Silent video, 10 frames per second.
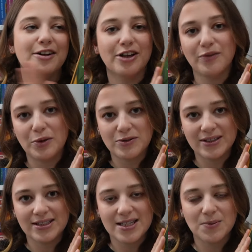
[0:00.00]
looking forward to
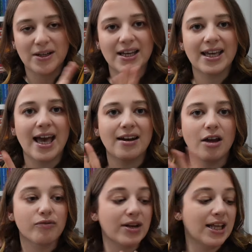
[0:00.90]
reading this one. Again,
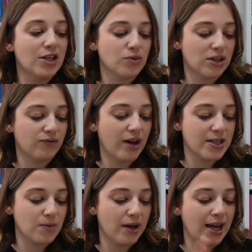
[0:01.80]
I really enjoyed the
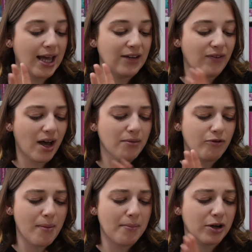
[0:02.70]
first one, and if I
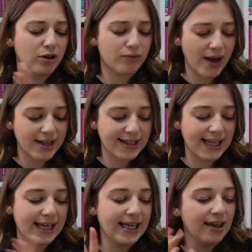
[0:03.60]
remember
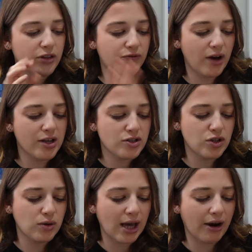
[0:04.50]
correctly, the first
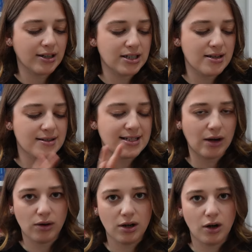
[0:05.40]
two characters
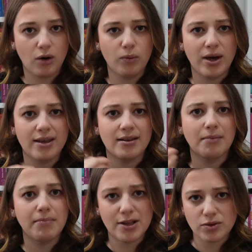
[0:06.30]
dealt a lot with
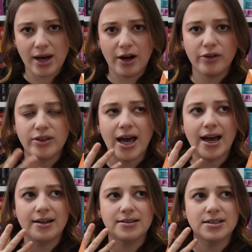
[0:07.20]
like mental health
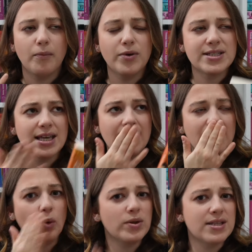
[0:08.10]
and was it
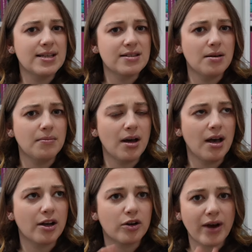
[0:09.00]
autism?
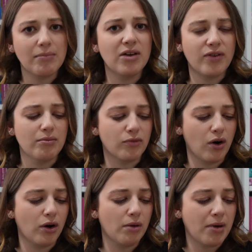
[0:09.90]
Correct me if I'm
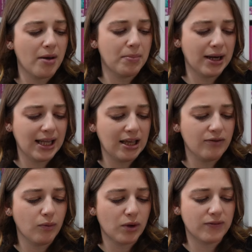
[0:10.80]
wrong, but I believe
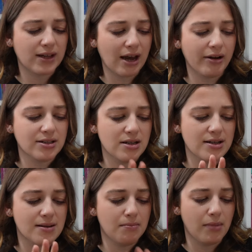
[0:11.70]
one of the
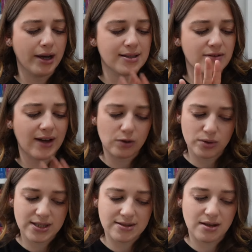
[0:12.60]
characters might have had
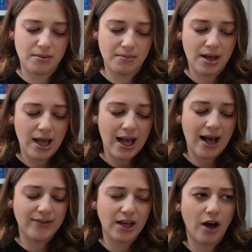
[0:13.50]
autism
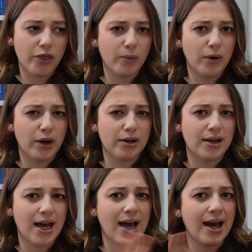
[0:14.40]
and the other one
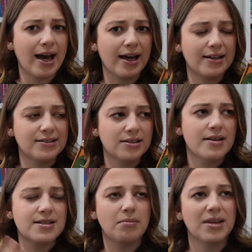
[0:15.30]
had
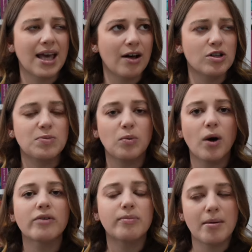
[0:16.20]
something else. But
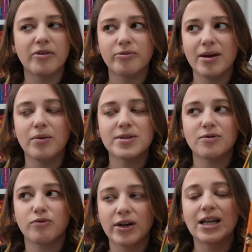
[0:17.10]
what I remember from it was
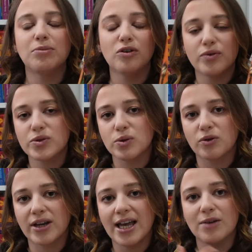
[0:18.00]
a really beautiful
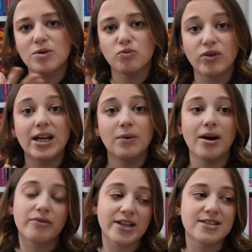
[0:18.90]
story, and it was really
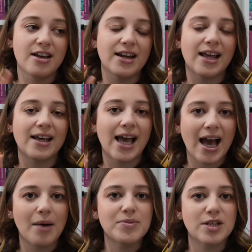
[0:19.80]
well written, and I
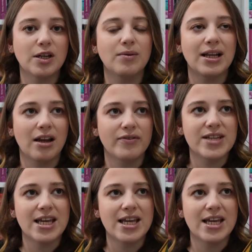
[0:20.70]
absolutely loved